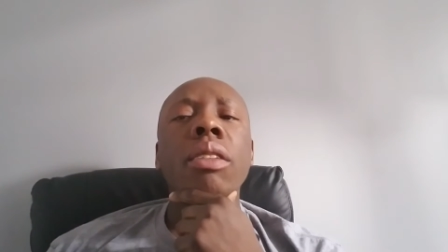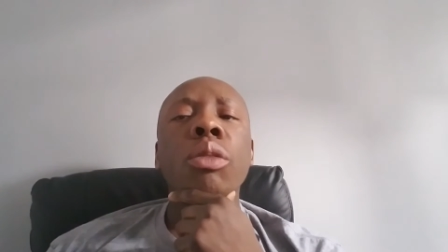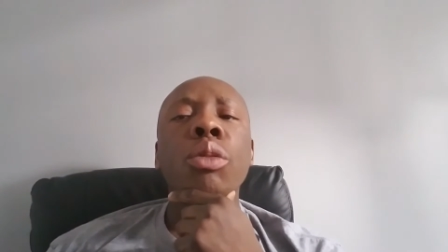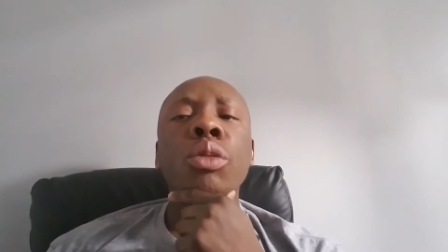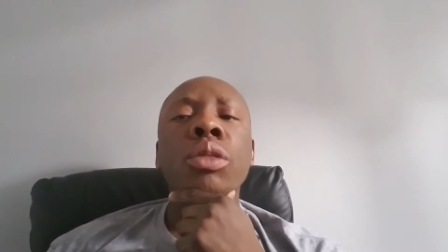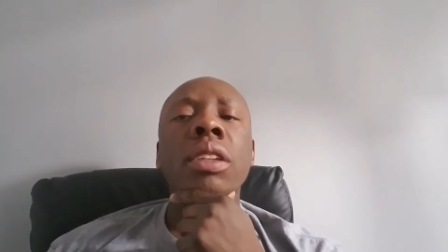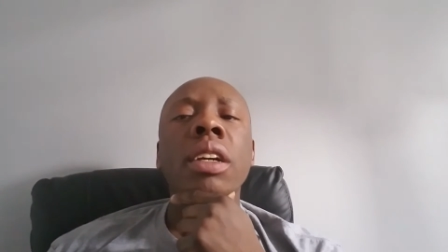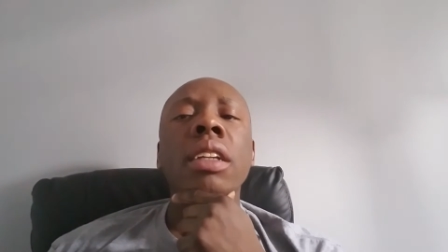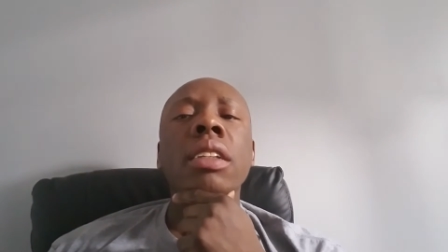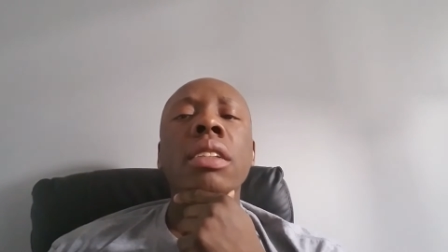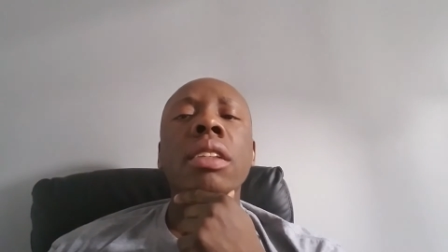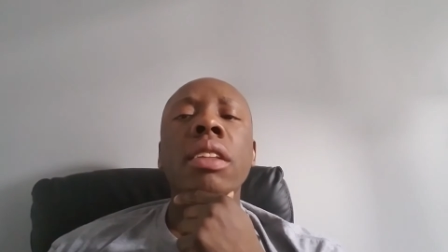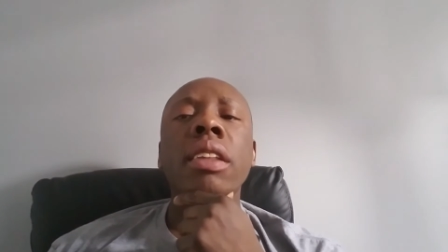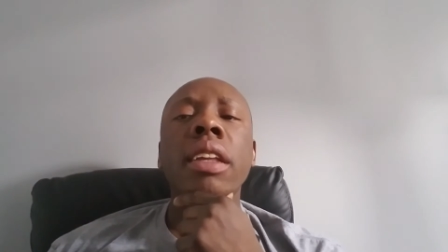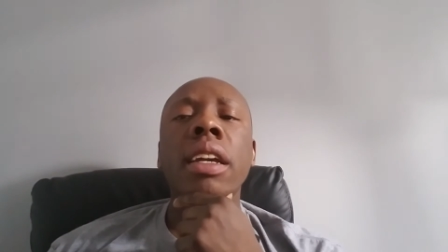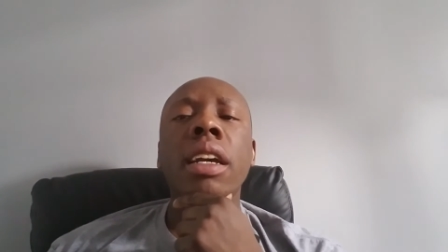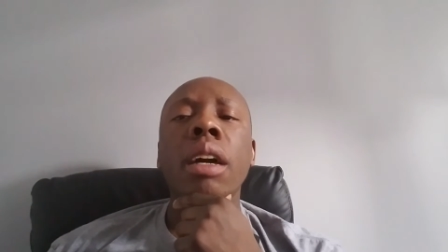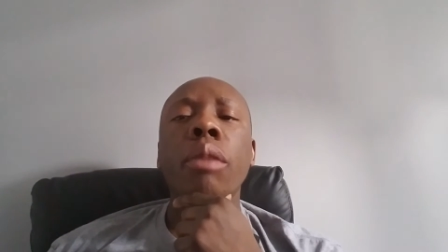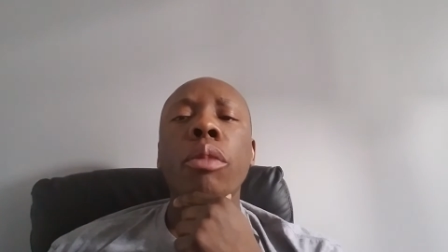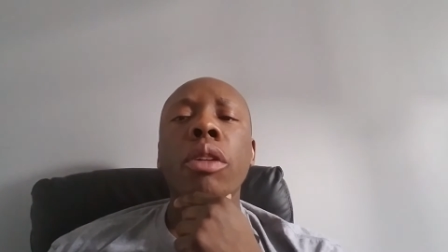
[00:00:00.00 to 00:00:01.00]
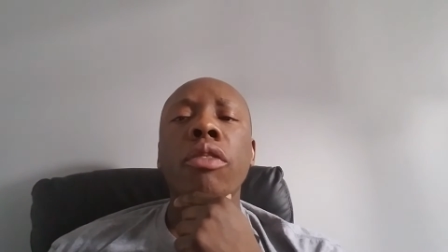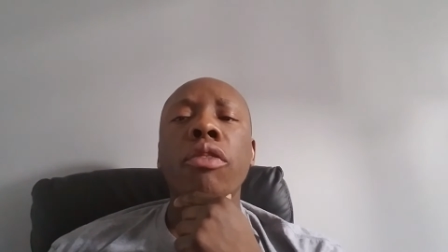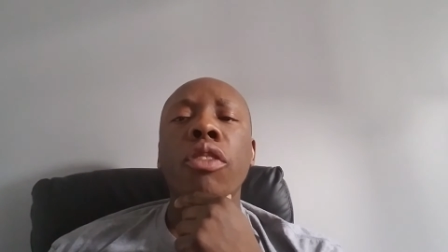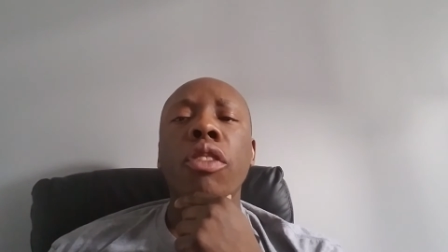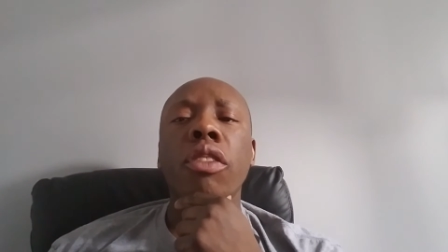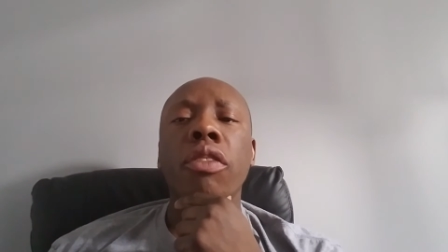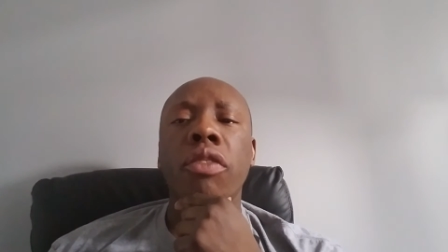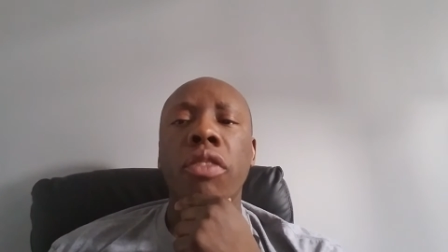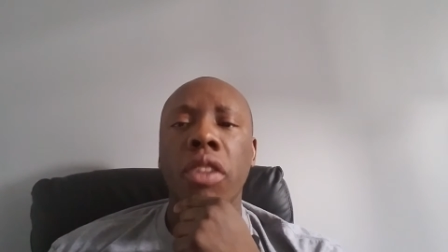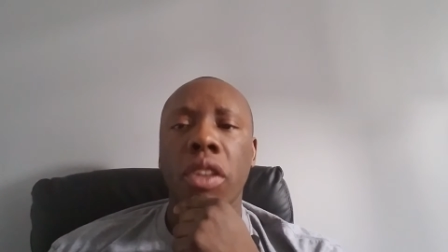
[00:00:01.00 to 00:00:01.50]
Whose guns are they coming
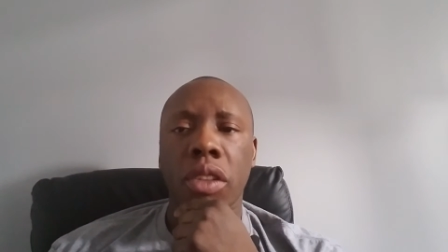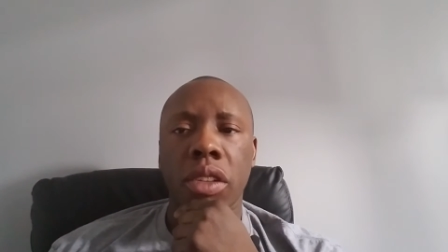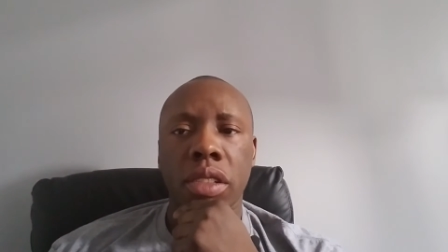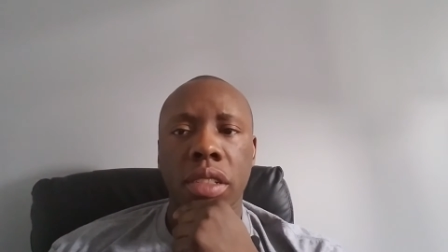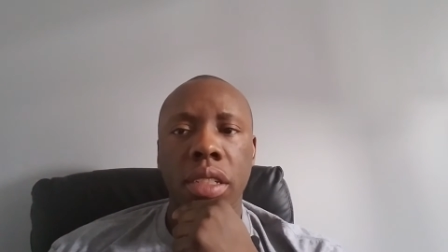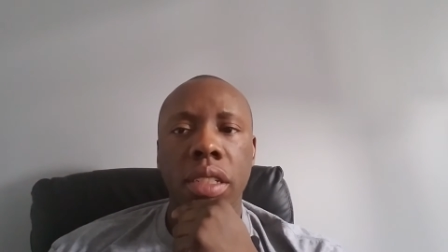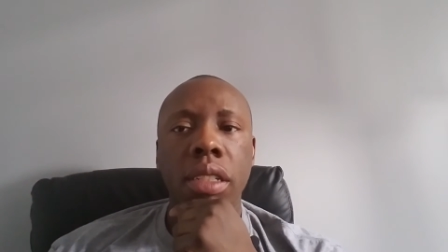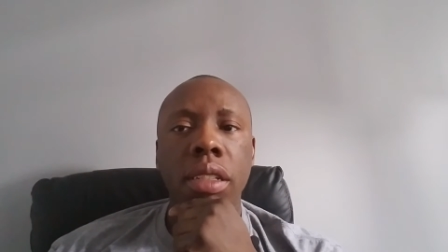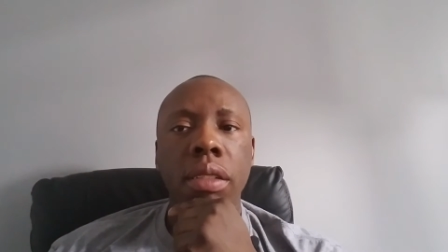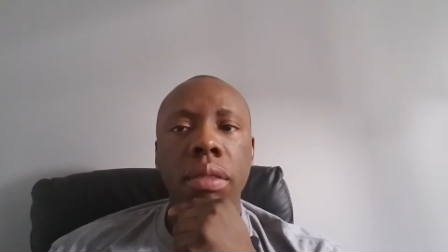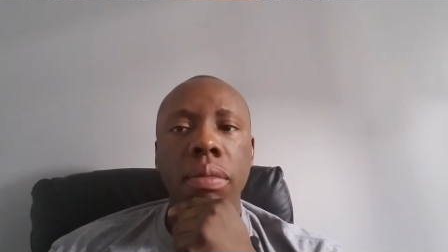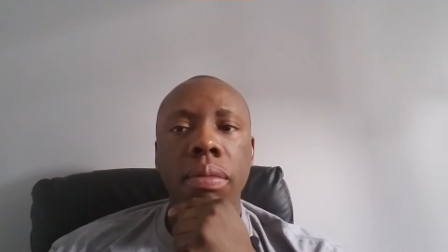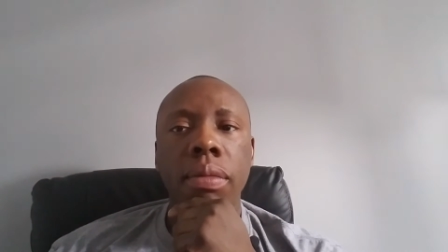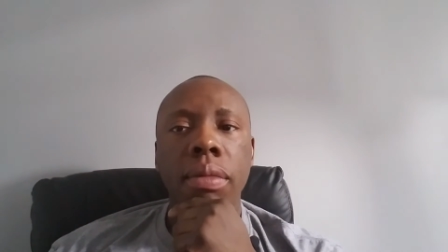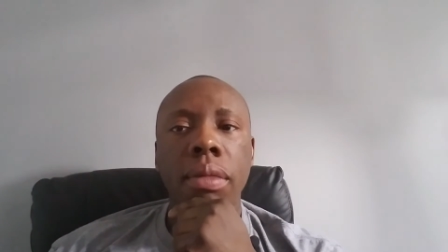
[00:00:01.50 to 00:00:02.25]
for first?